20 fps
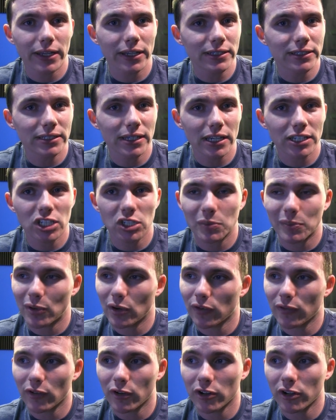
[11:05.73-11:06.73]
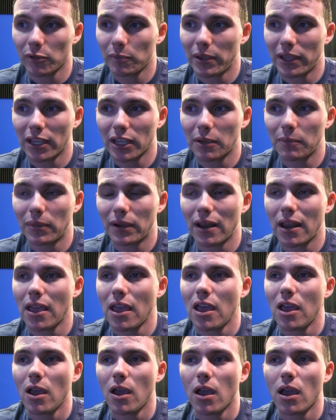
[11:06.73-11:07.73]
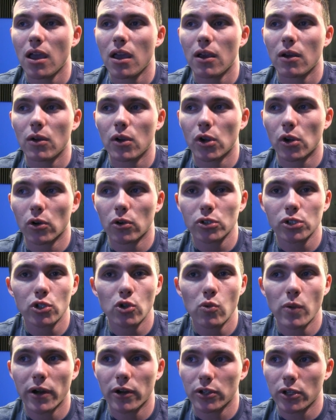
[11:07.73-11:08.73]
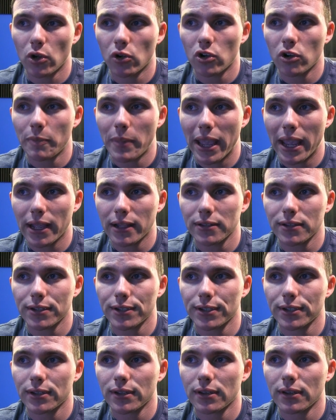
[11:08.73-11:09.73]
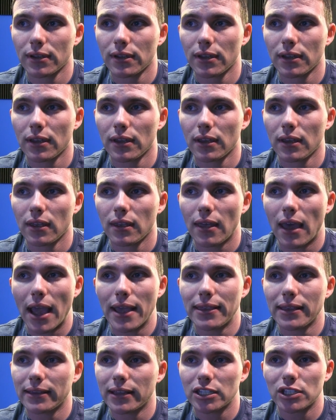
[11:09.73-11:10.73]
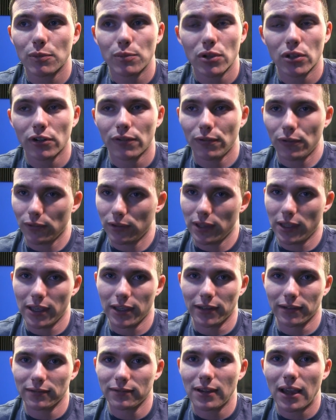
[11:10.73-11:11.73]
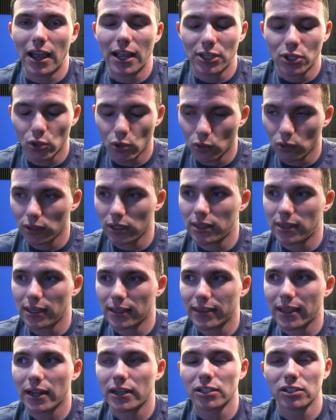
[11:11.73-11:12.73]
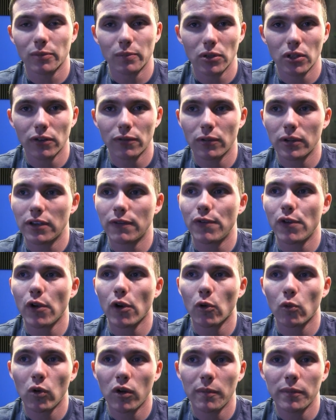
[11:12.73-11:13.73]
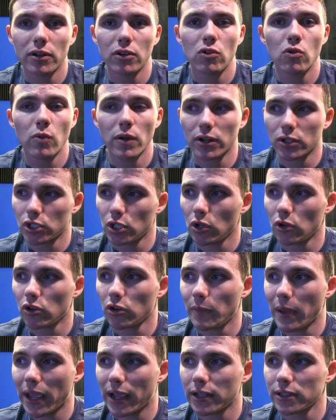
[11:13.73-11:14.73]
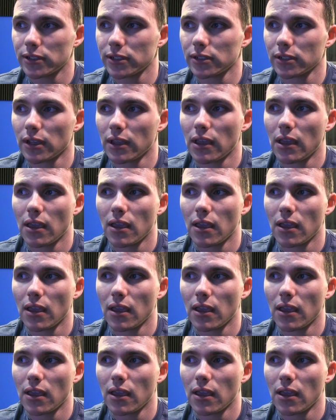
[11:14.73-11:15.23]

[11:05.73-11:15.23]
like a sexist, perverted pig, but girls who wear yoga pants, I think that's a beautiful thing. I truly think that is a beautiful... If you're a woman who wears yoga pants,